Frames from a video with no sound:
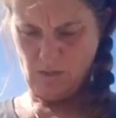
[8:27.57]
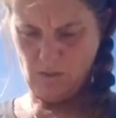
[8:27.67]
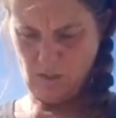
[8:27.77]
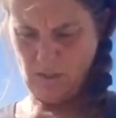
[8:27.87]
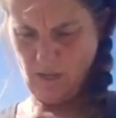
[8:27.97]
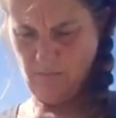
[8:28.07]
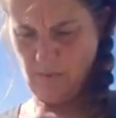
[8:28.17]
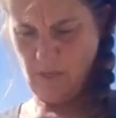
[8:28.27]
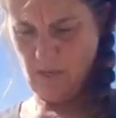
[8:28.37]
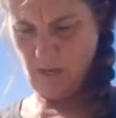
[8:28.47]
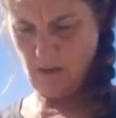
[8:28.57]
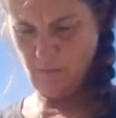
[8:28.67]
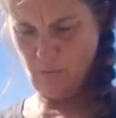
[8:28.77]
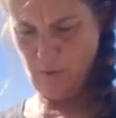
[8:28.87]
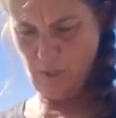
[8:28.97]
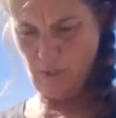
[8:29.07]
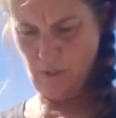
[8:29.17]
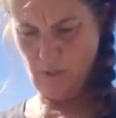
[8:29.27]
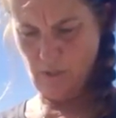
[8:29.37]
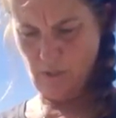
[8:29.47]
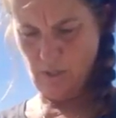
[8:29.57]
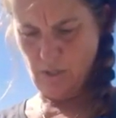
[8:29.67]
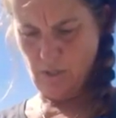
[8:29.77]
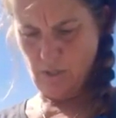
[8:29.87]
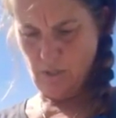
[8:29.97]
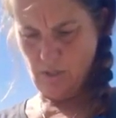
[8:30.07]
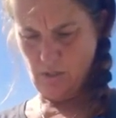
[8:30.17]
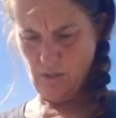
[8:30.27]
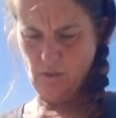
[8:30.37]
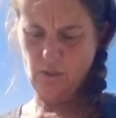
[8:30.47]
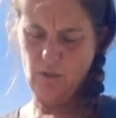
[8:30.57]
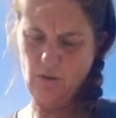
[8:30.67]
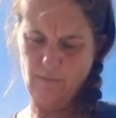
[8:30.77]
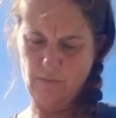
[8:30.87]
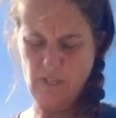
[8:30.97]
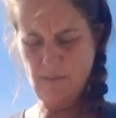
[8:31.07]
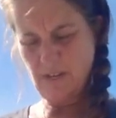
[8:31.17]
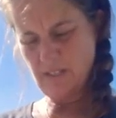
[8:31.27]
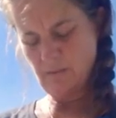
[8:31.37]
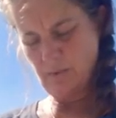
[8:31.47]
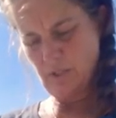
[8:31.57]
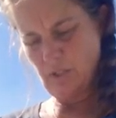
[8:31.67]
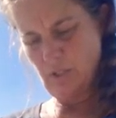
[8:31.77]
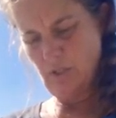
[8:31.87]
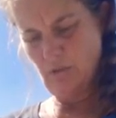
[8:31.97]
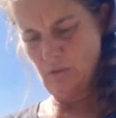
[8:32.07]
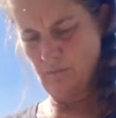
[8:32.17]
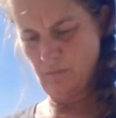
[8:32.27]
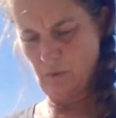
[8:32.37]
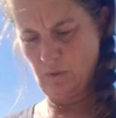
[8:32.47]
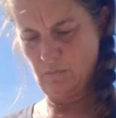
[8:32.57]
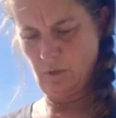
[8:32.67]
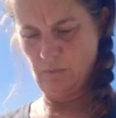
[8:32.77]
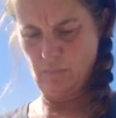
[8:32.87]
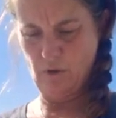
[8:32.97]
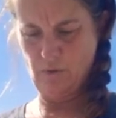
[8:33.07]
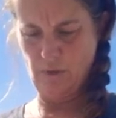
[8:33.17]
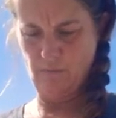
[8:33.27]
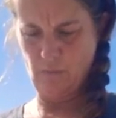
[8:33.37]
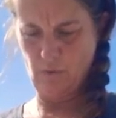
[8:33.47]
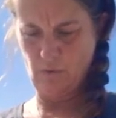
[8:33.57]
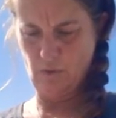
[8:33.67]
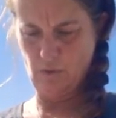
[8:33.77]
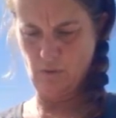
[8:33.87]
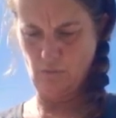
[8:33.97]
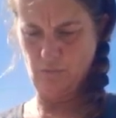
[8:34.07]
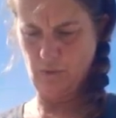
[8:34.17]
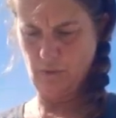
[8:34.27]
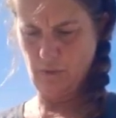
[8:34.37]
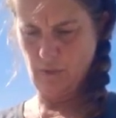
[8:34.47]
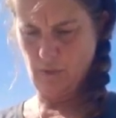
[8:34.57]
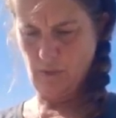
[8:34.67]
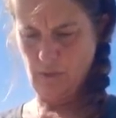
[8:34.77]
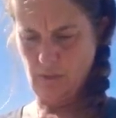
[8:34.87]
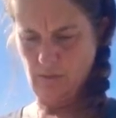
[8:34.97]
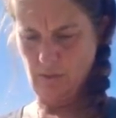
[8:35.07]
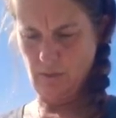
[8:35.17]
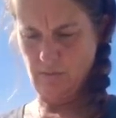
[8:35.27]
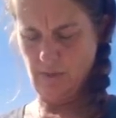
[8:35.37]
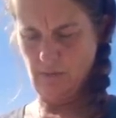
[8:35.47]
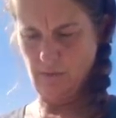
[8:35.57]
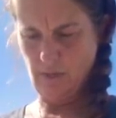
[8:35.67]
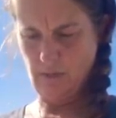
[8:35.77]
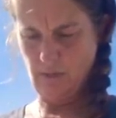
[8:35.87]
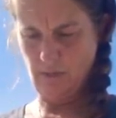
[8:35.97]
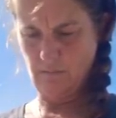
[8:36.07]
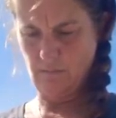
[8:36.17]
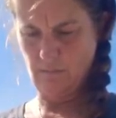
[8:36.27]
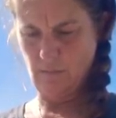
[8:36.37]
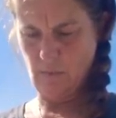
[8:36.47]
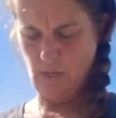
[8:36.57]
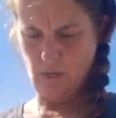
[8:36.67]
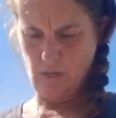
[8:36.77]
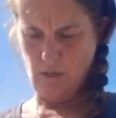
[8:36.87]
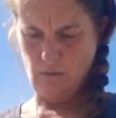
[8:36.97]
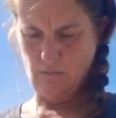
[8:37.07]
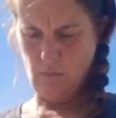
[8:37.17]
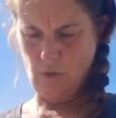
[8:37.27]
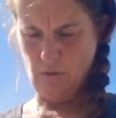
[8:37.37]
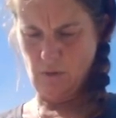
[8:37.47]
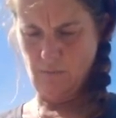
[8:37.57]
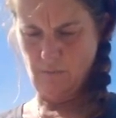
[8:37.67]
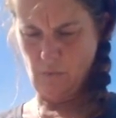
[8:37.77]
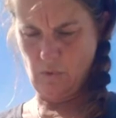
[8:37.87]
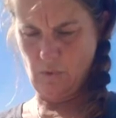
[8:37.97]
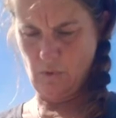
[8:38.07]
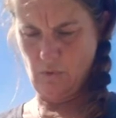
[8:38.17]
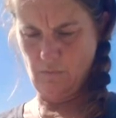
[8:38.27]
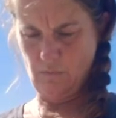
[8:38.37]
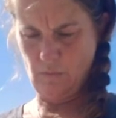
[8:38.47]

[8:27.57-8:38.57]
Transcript: Do the same thing. I'm gonna put it. There's two of them. Somebody said put two. I'm gonna put both of them through the hoop. So we're gonna give that a run. Both of them through the hoop.